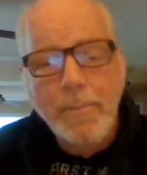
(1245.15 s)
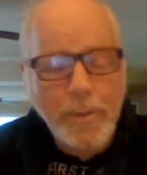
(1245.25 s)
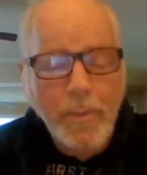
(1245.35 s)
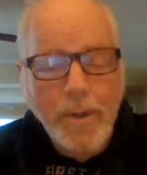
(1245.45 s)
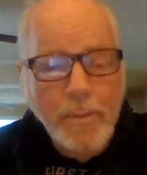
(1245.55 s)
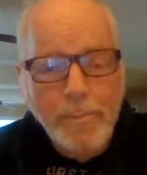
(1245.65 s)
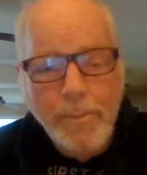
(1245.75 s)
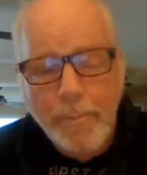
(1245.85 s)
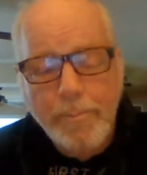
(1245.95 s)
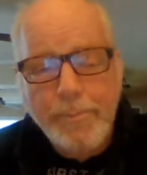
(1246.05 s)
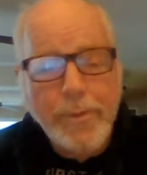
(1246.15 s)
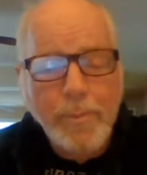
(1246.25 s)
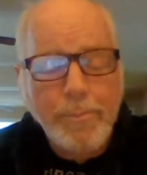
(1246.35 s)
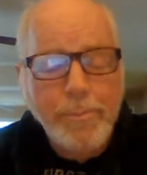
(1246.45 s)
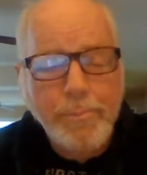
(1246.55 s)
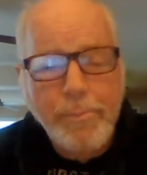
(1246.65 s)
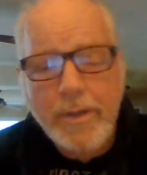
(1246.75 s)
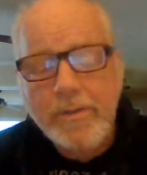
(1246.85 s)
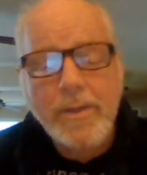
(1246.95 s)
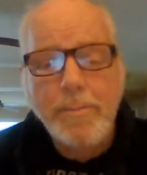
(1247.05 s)
they wanted a certain
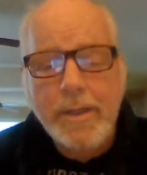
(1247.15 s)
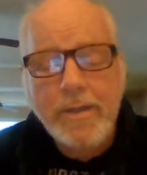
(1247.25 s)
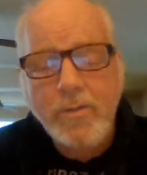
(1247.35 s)
president because